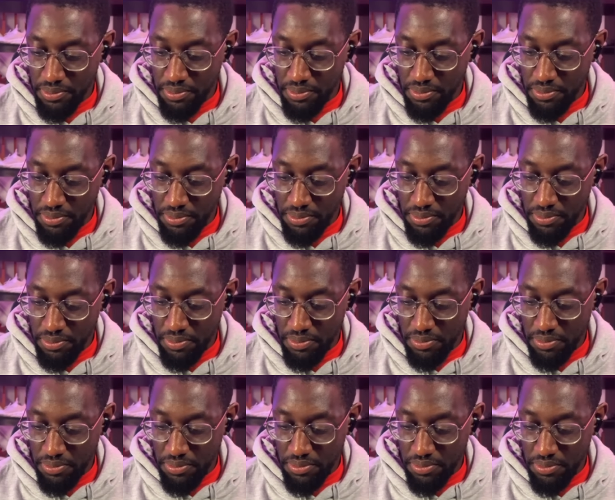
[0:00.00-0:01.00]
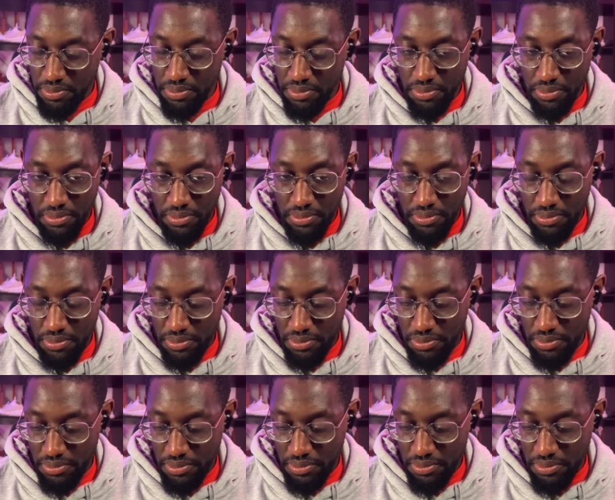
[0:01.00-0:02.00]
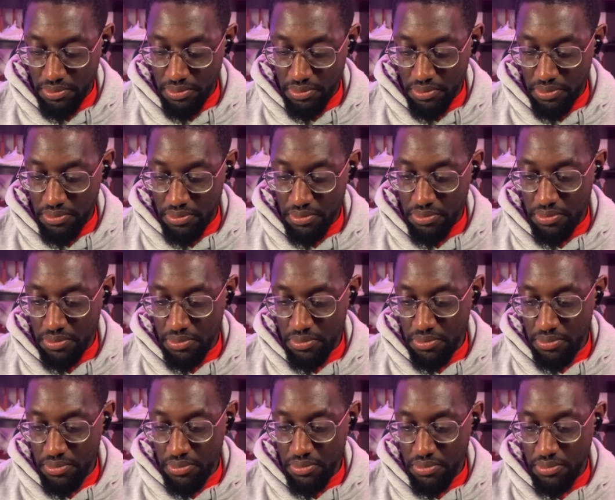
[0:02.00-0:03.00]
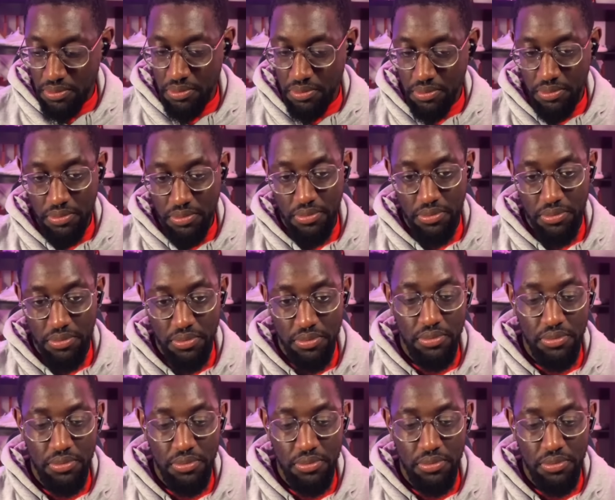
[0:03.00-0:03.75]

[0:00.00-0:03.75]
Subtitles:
This person isn't speaking.